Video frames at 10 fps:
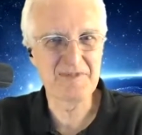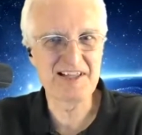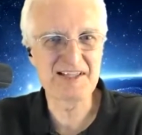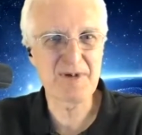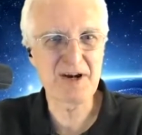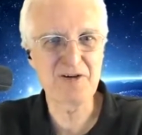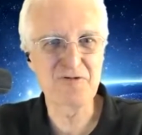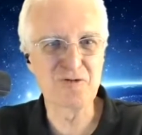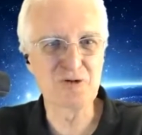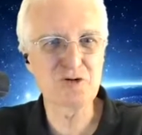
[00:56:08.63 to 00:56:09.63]
inspired
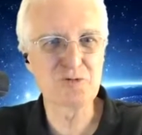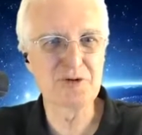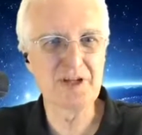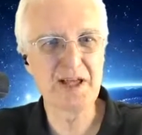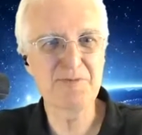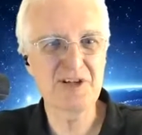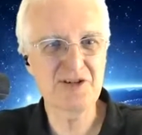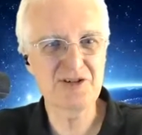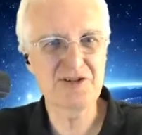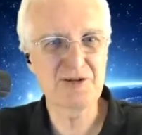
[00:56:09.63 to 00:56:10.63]
virtual help
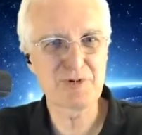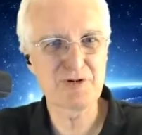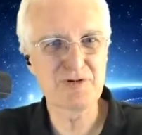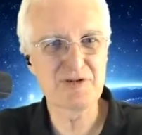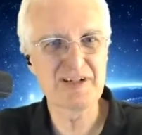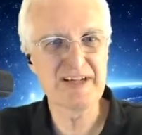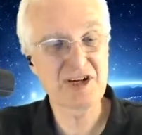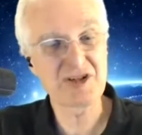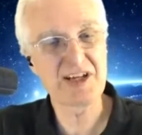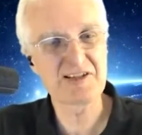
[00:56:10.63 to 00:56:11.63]
session to the person who didn't
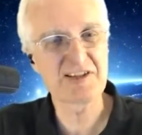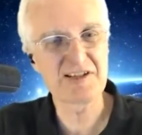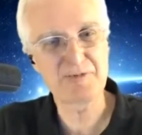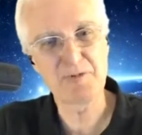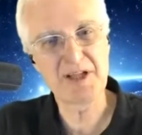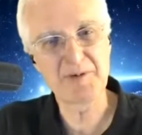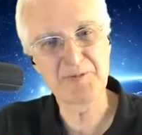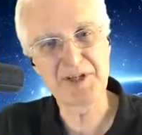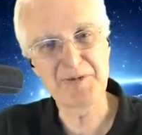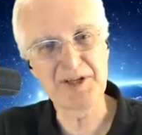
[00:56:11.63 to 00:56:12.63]
actually ask us, but we helped
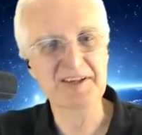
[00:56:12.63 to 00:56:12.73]
them anyway.